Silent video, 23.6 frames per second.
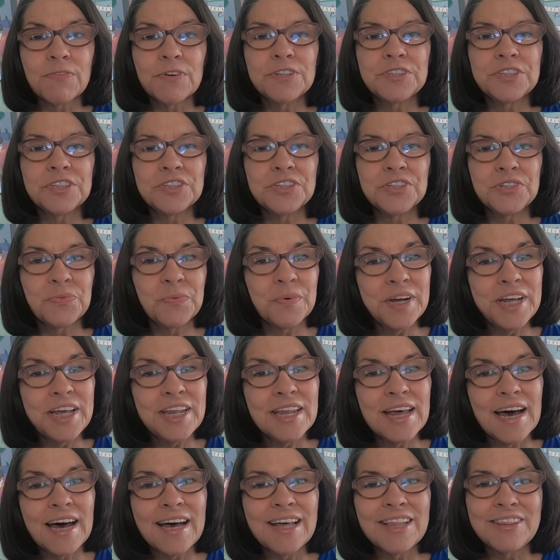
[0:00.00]
verses
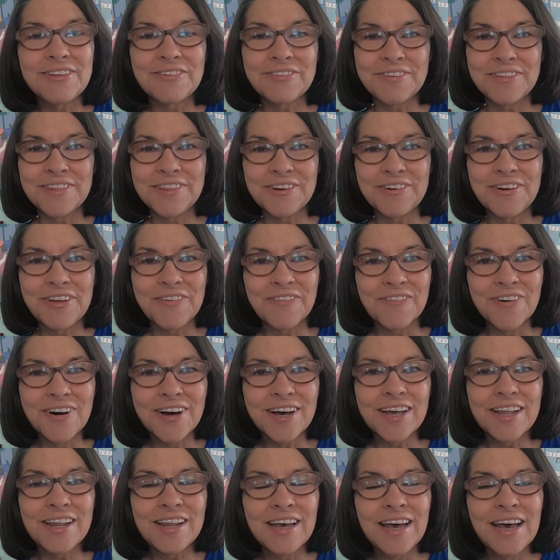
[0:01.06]
29 through
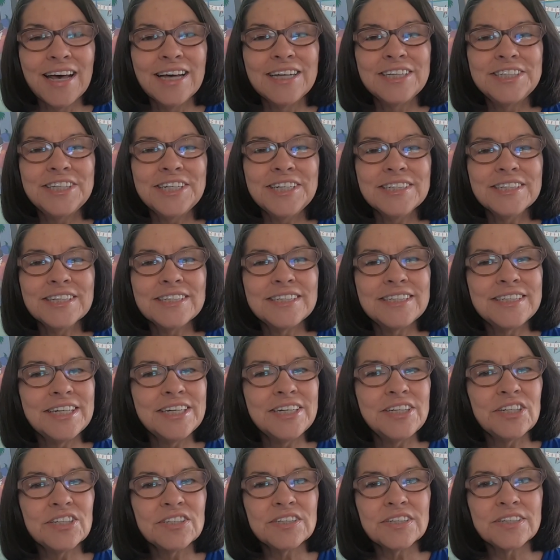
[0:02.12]
31, Jesus
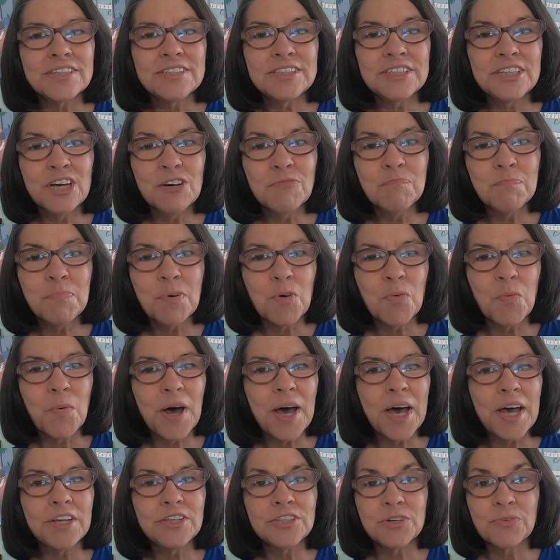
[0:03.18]
teaches a simple
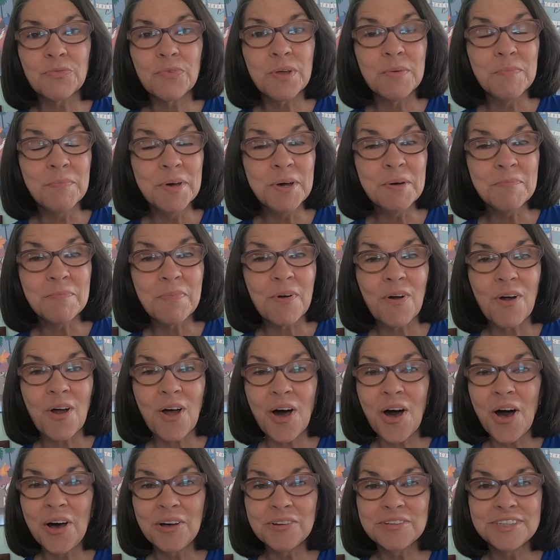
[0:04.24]
way to remember
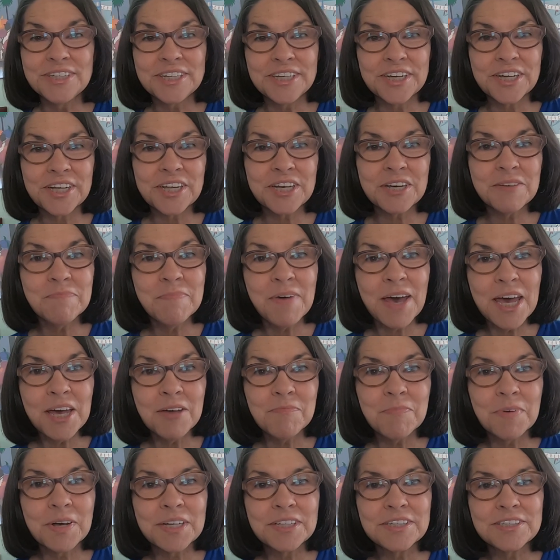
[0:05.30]
all 10
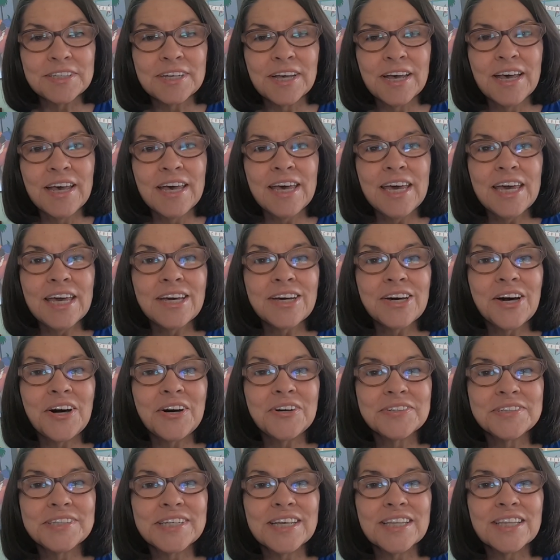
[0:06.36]
commandments. He
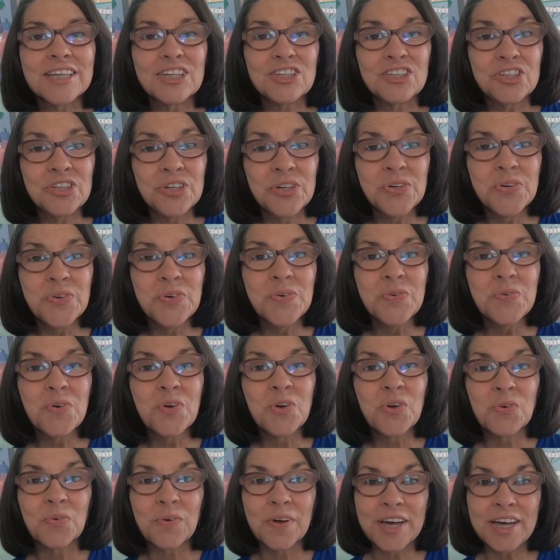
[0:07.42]
calls it the 2
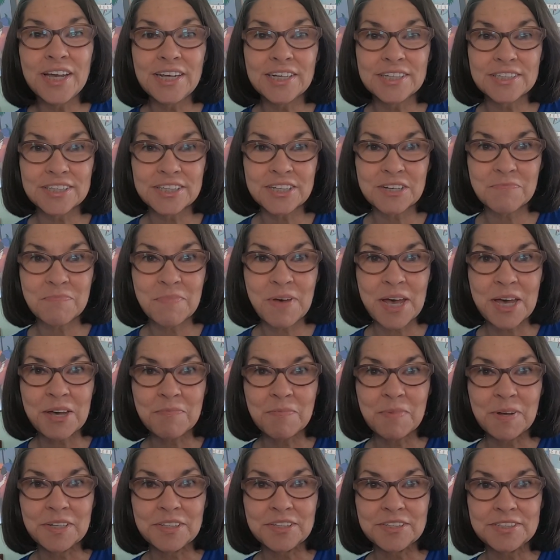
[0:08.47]
greatest
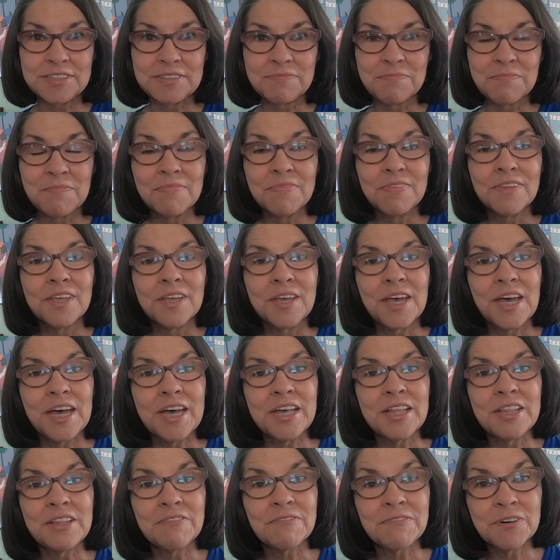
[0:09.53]
commandments.
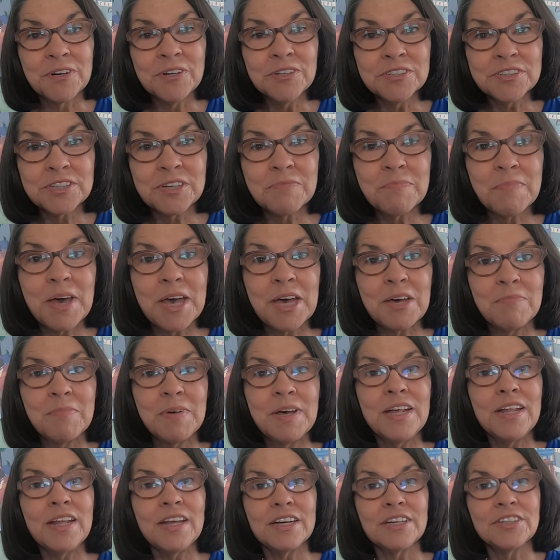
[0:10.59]
And the first
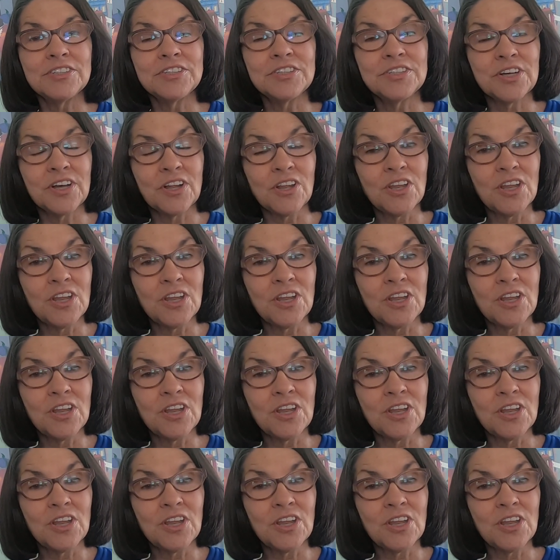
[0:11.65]
commandment is to